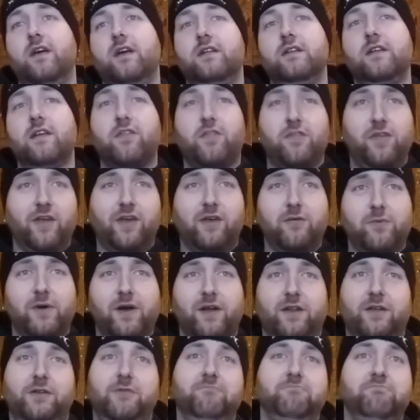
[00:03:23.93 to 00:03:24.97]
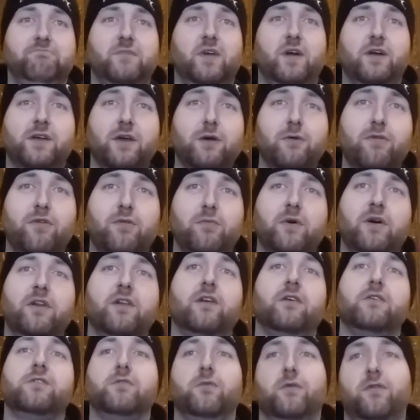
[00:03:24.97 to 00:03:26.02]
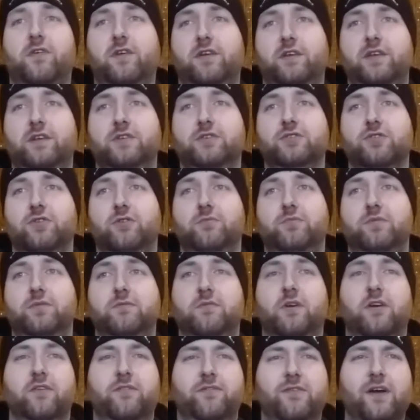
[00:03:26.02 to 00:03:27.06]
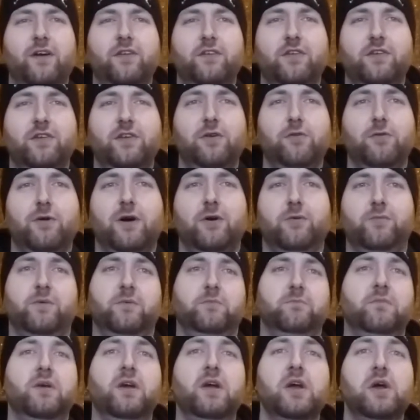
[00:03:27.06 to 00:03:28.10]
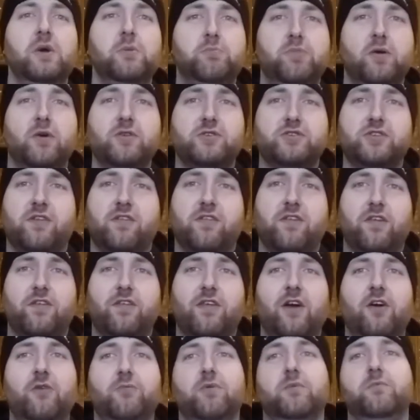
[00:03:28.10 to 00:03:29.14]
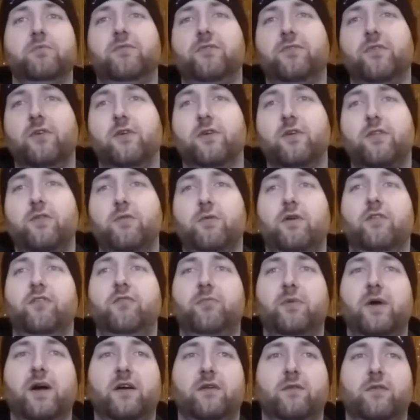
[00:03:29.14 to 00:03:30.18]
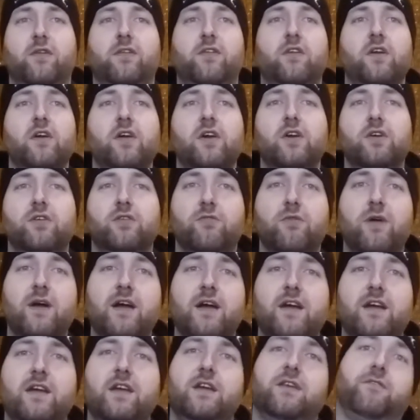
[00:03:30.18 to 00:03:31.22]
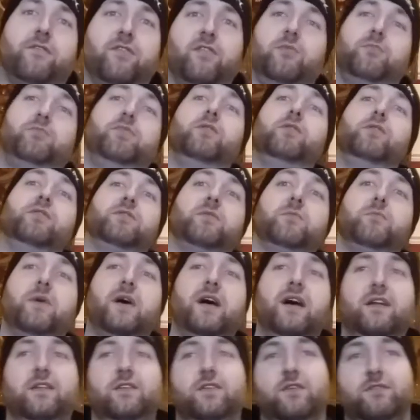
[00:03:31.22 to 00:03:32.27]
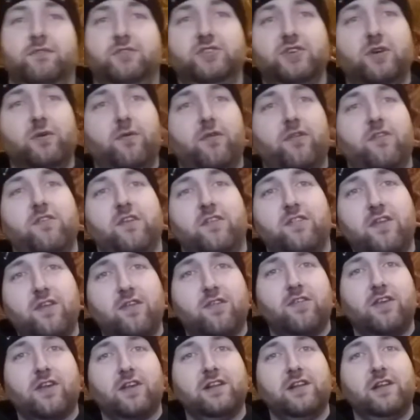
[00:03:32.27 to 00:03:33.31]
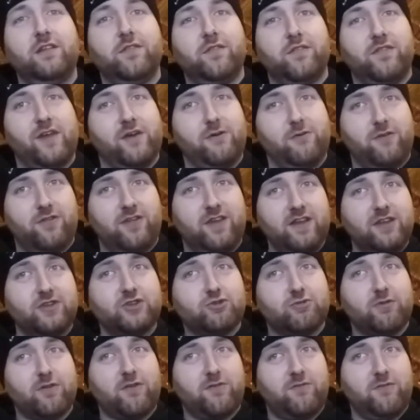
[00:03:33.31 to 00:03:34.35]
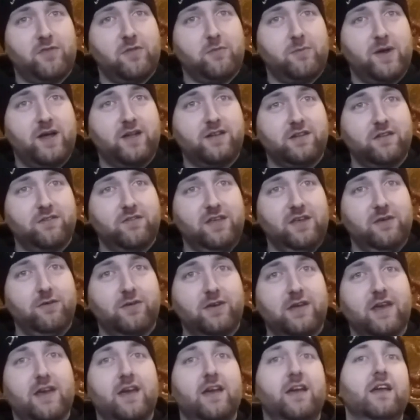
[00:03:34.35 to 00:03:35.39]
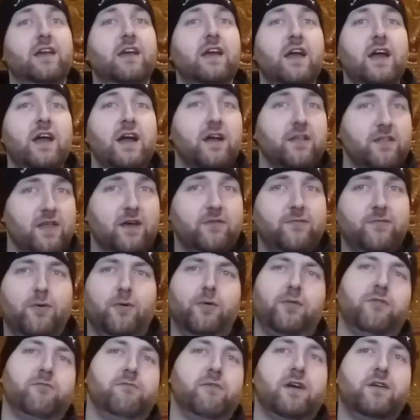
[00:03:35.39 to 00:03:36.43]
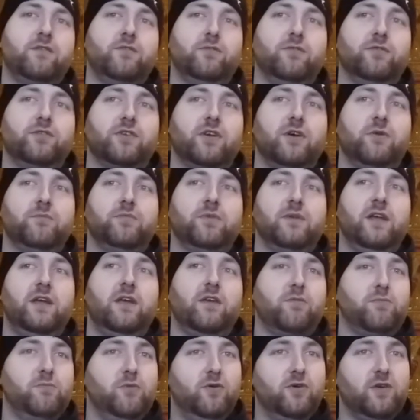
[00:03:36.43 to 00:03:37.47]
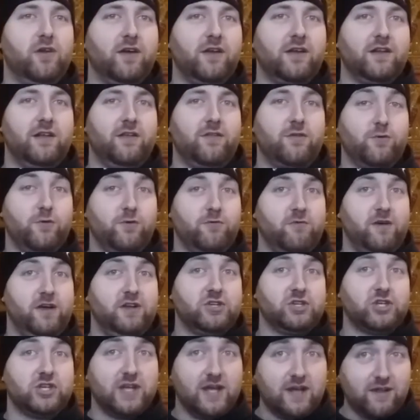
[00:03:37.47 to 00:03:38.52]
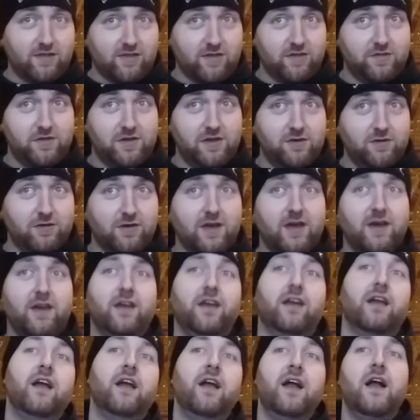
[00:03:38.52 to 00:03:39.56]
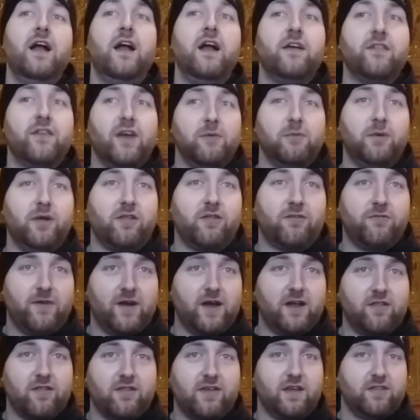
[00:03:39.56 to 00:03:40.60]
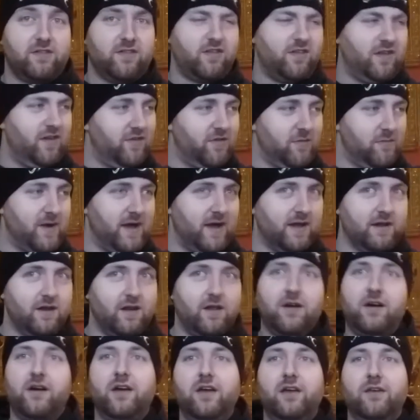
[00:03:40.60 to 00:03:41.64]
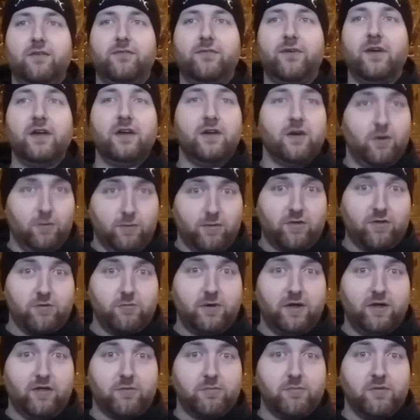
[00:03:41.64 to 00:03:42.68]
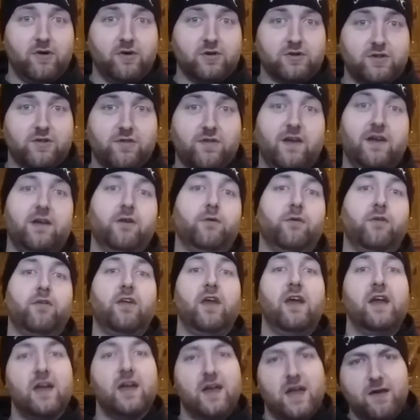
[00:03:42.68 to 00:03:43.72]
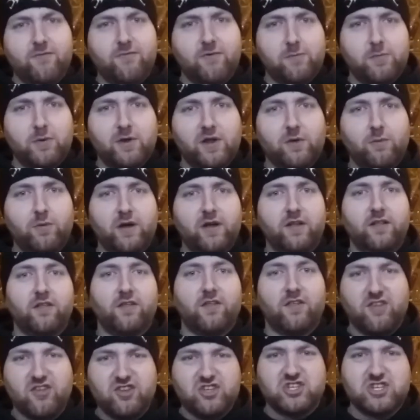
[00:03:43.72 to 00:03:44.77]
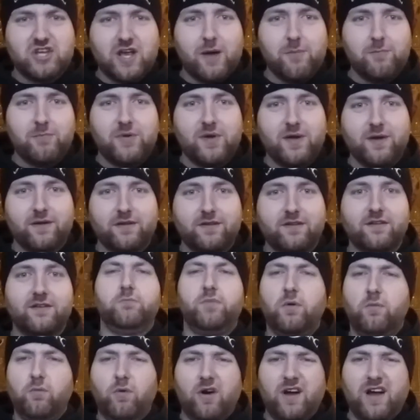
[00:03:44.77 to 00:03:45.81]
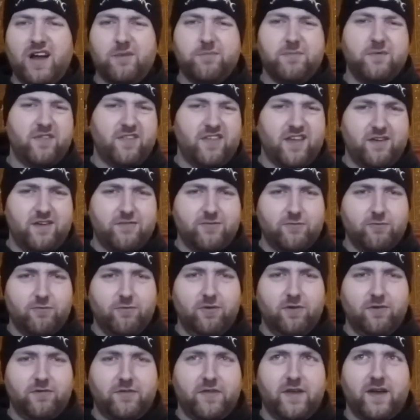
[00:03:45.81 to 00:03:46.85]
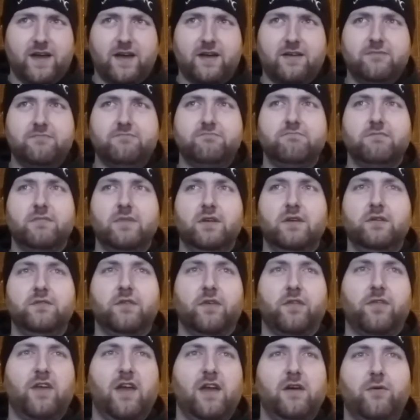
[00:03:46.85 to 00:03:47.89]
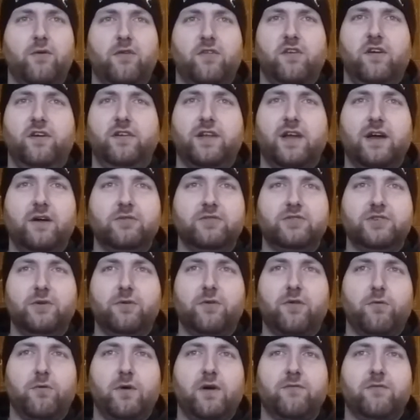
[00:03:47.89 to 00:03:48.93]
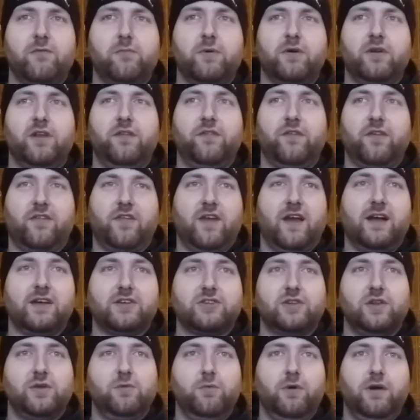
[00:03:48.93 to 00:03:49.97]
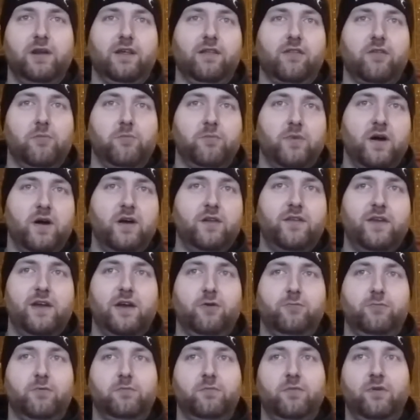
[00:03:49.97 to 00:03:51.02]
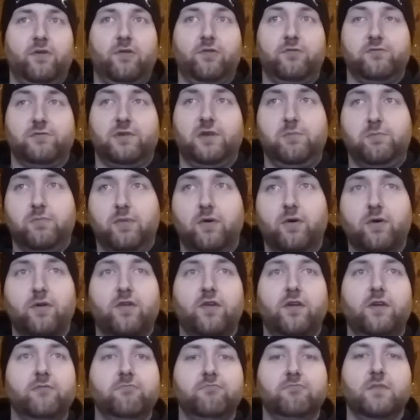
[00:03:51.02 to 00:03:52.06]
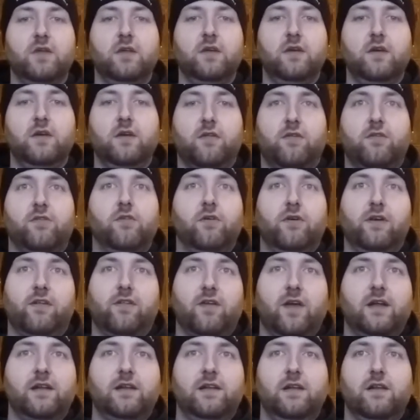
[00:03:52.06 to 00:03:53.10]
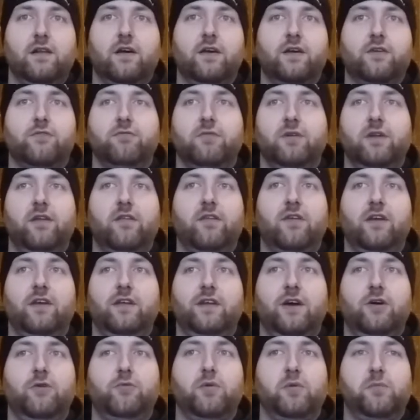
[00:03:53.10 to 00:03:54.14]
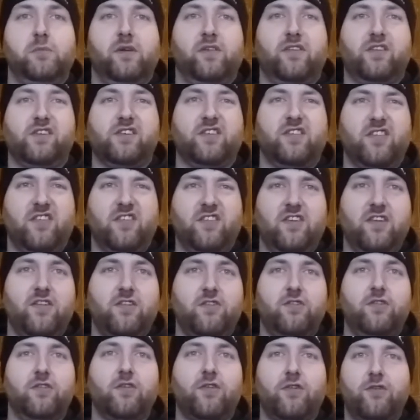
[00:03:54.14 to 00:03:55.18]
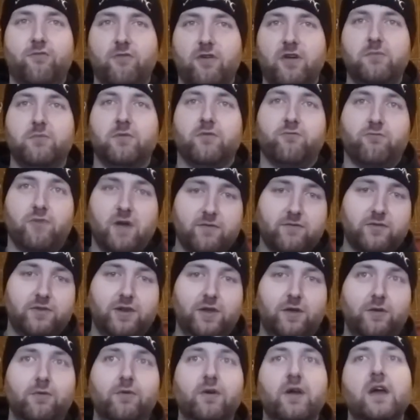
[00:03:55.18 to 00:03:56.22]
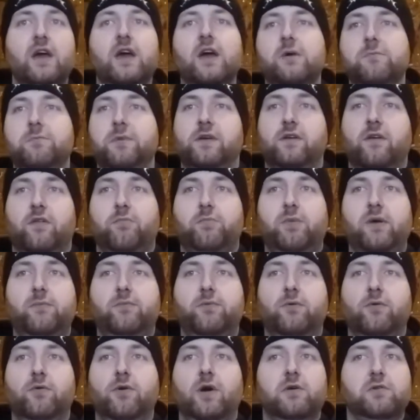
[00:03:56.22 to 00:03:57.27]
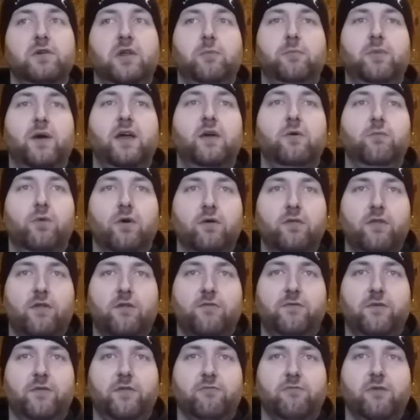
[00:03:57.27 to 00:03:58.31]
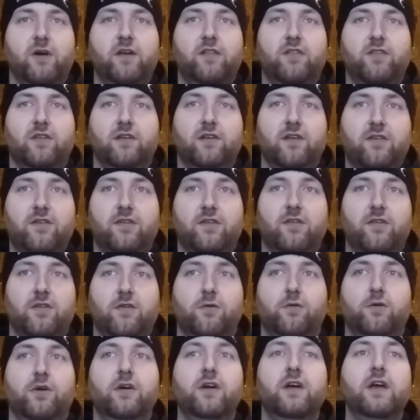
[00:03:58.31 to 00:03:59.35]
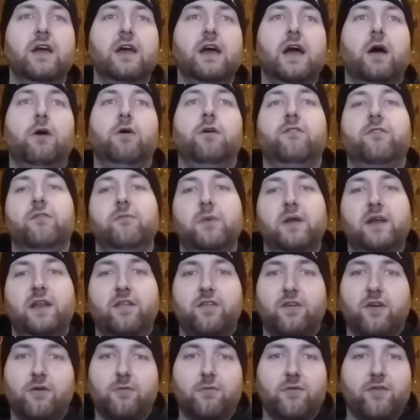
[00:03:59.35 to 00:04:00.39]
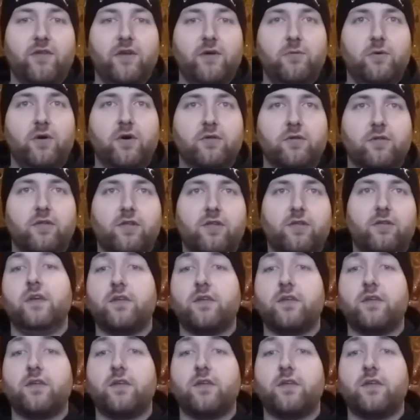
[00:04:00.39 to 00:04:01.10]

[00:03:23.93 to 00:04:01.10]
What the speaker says: Let's think about it. I go to my local CD shop, I found a new album, purchased this album for £12. Hooray, I've supported the band. I've shown statistically that there is interest for the band in the UK, therefore the record company is more likely to arrange gigs in the UK. That means fans get to see the band live, also means merch sales. Everybody wins, champion. But what happens after all of that? The sales die down due to everybody that's actually willing to buy the album has already bought it. It's not exactly like releasing an album as a consistent stream of revenue because people only pay once for the right to listen to it, however many times they want.